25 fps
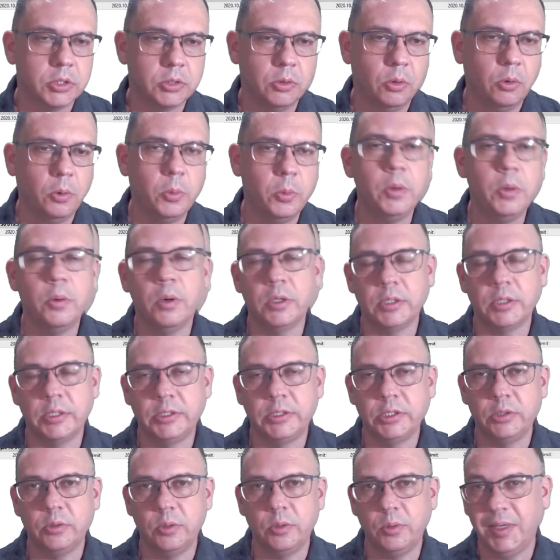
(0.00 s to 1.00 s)
what we want to
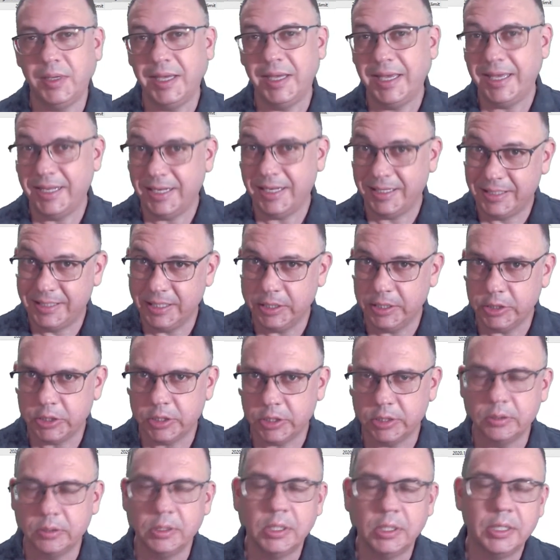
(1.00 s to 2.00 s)
do in
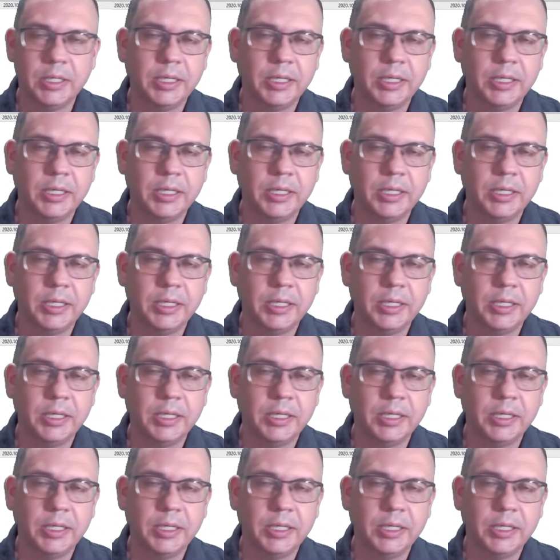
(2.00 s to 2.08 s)
addition